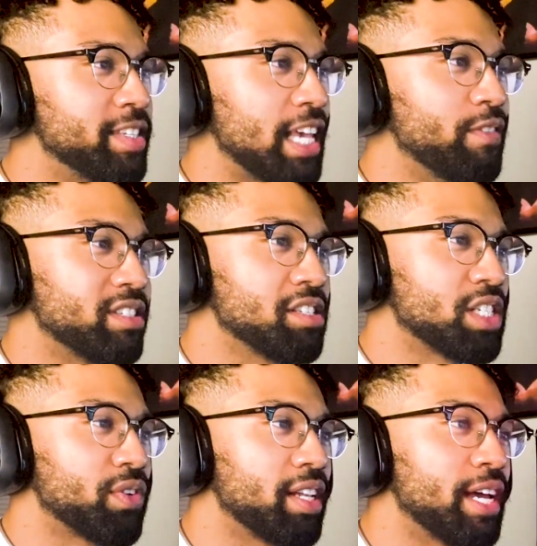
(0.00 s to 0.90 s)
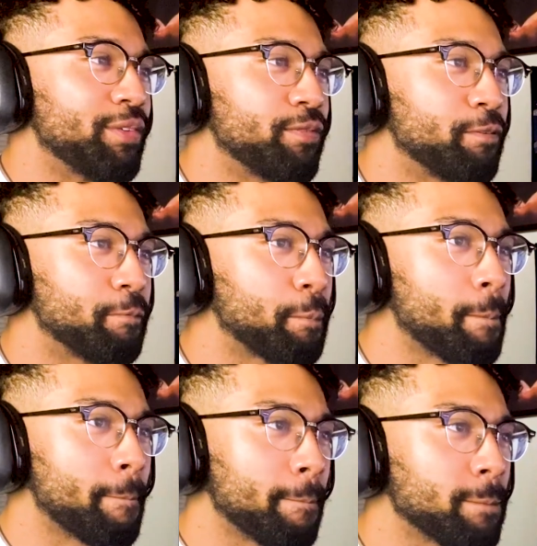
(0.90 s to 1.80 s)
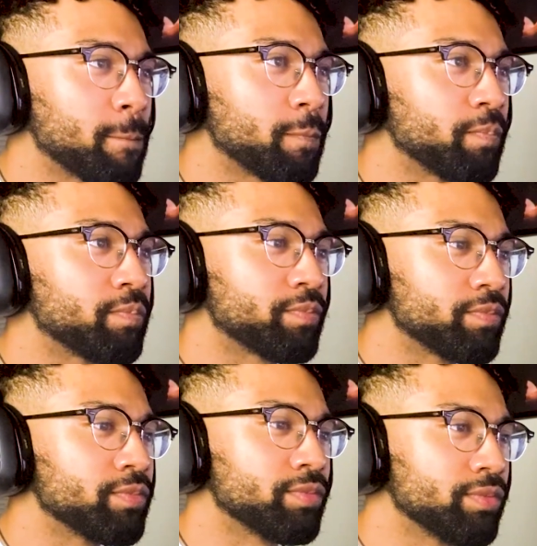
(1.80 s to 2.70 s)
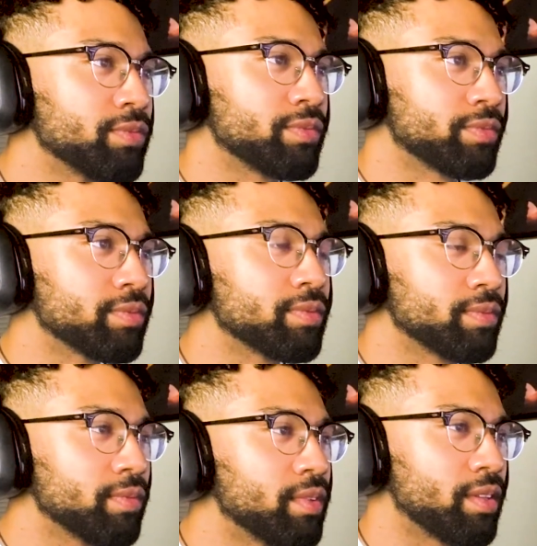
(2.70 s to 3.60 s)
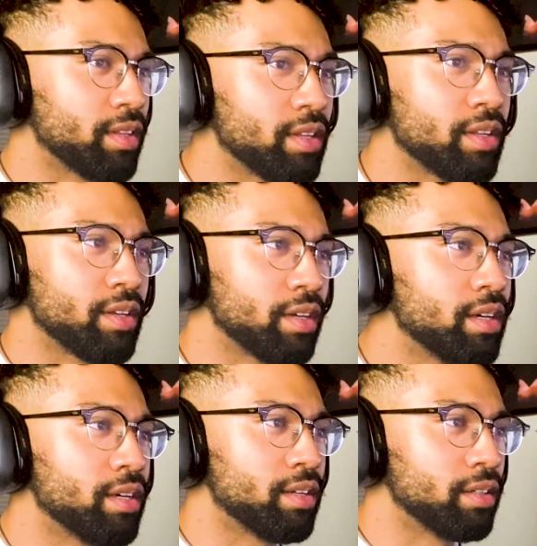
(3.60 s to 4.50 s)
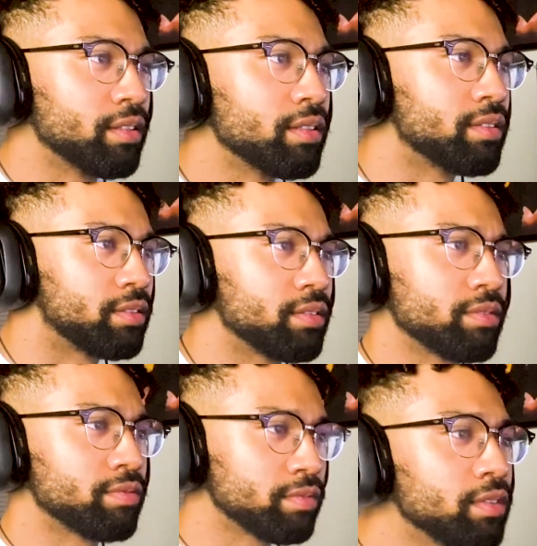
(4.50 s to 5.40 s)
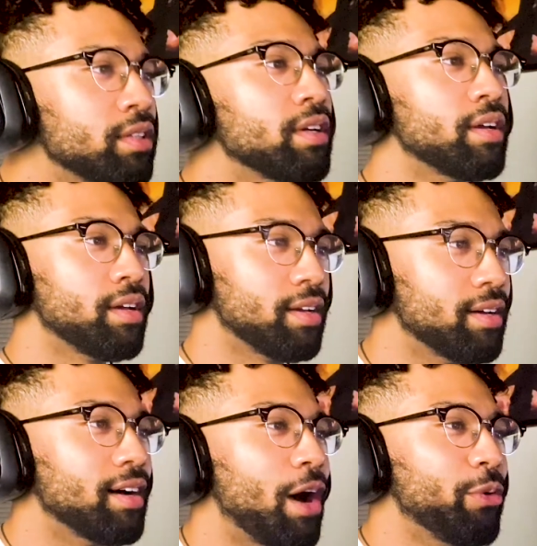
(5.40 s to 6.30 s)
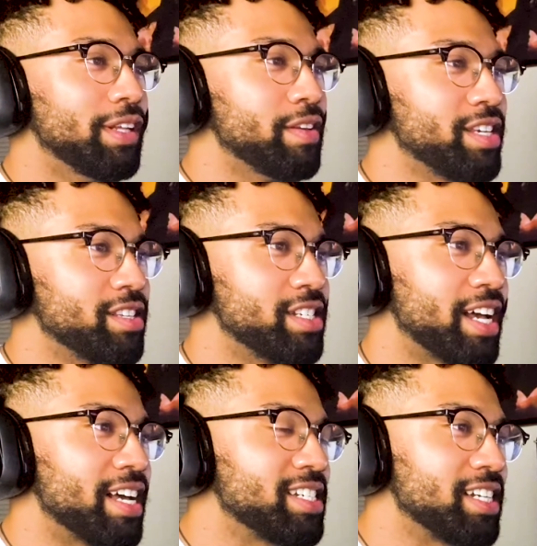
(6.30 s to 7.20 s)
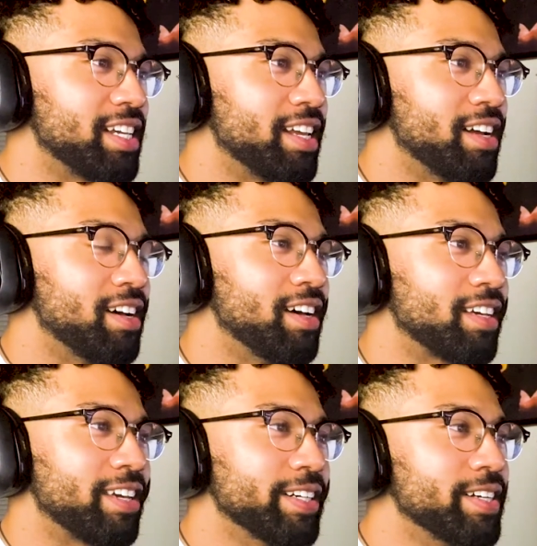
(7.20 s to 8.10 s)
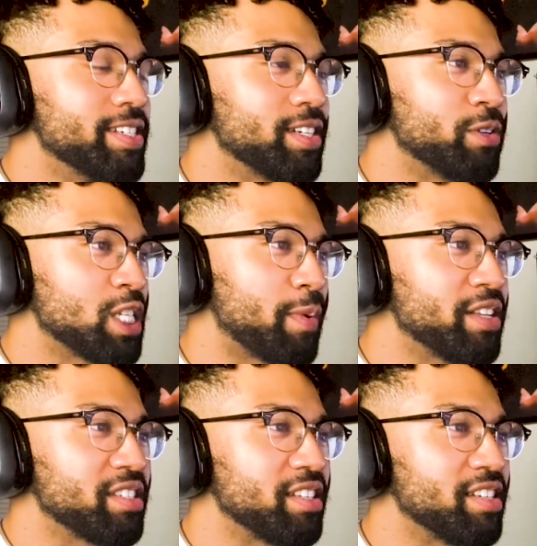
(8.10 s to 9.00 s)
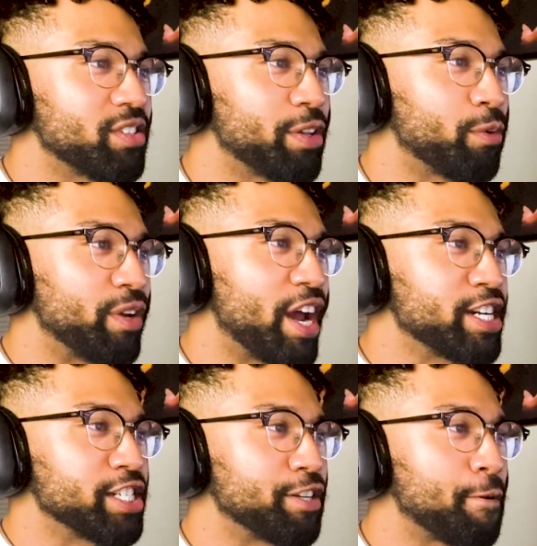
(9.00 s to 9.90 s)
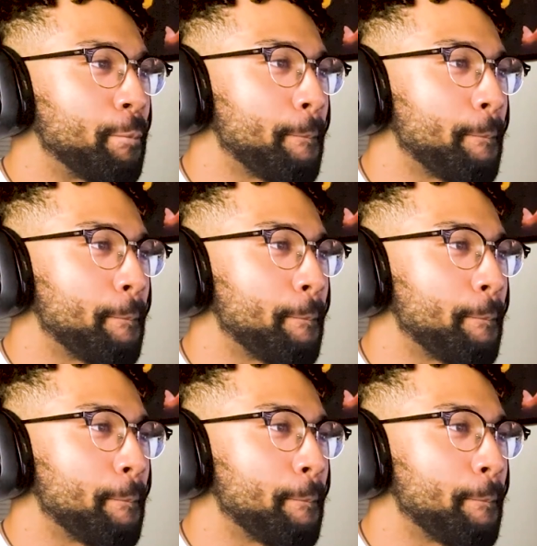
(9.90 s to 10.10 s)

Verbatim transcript: Seven Senses for Life. I would love to see Xu Jiaqi and uh, Akira a response to this or their reaction.